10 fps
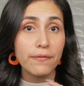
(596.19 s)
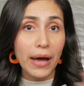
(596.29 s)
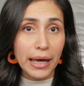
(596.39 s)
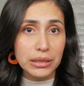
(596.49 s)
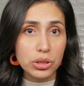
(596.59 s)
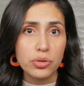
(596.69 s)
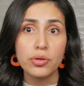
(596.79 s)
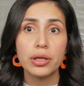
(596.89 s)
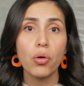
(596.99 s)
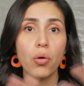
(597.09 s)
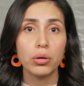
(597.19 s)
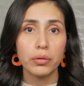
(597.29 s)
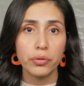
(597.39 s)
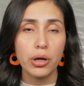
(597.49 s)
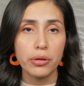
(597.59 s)
faster than all
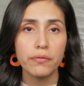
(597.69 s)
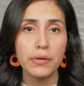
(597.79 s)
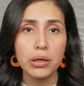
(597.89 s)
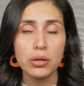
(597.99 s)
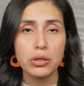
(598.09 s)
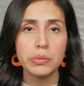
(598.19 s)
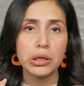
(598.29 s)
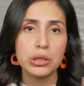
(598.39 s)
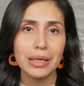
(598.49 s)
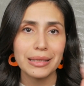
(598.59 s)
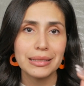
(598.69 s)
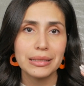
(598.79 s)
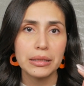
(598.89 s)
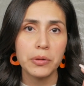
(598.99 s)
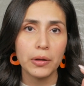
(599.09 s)
of your other fingernails because that
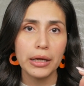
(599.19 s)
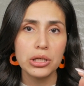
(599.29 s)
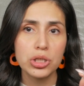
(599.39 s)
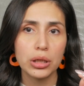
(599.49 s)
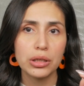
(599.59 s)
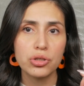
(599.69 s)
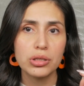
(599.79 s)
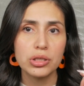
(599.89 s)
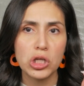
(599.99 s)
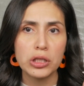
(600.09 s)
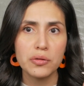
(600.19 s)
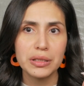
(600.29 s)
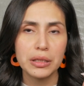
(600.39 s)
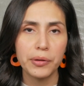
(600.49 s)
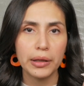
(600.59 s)
stimulation is just gentle
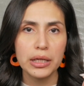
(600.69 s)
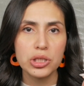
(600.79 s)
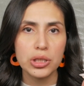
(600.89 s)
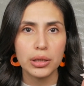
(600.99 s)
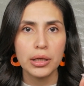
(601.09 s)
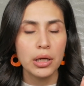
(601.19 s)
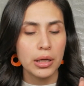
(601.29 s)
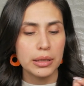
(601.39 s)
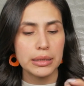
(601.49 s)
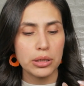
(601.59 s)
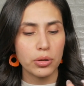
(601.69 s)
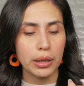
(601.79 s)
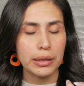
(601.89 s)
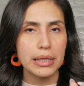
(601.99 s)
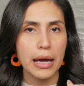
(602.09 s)
stimulation. It's like you're
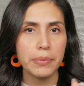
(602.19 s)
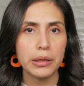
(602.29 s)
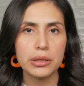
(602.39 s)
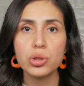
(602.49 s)
like tapping it to